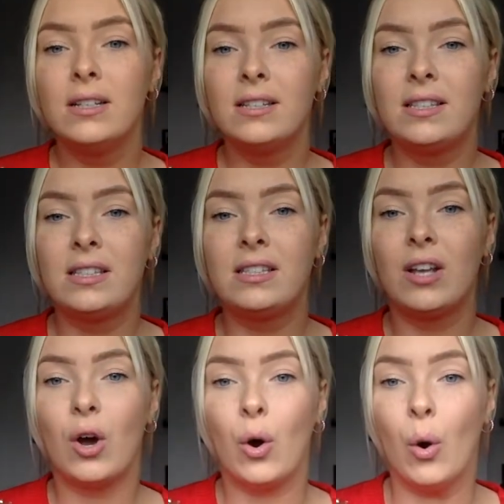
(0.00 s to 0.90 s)
s,
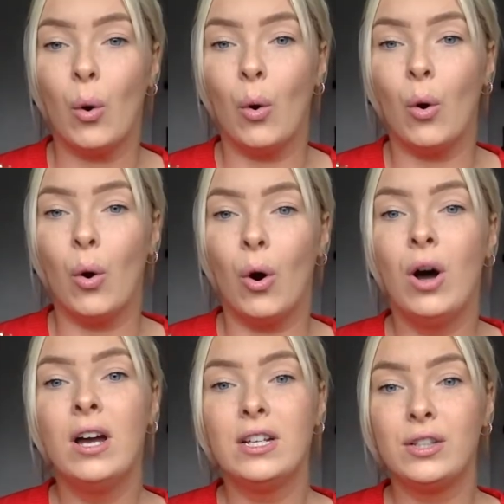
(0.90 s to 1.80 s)

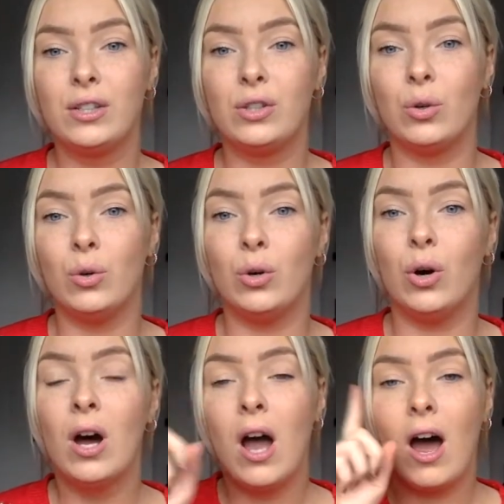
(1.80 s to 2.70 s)
or
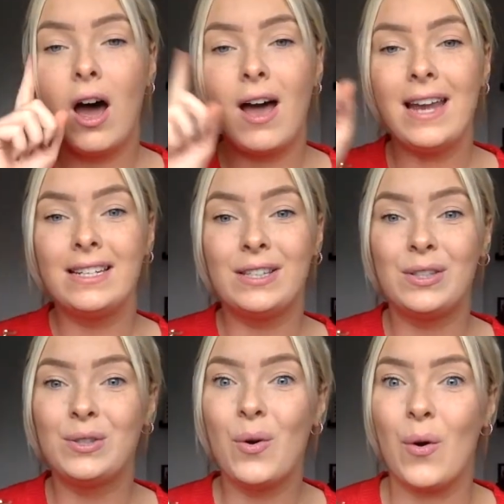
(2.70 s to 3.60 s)
saw. I
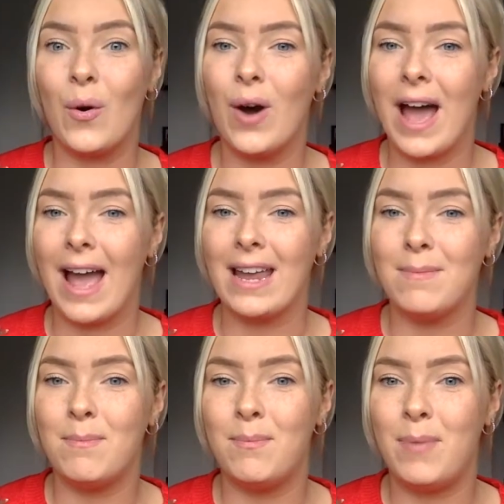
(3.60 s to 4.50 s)
saw
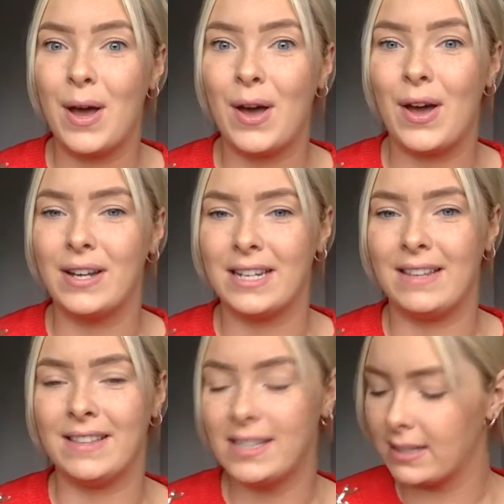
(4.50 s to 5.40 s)
a bird
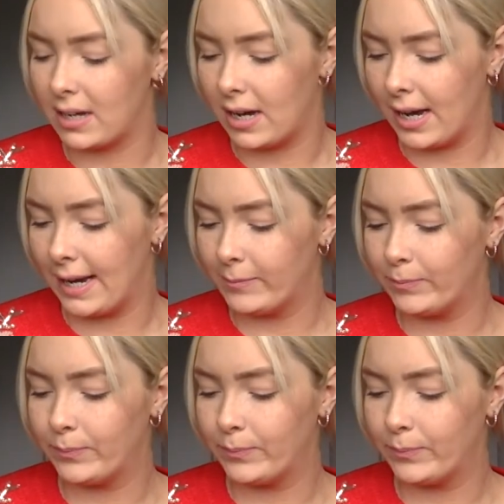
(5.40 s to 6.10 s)
in the sky.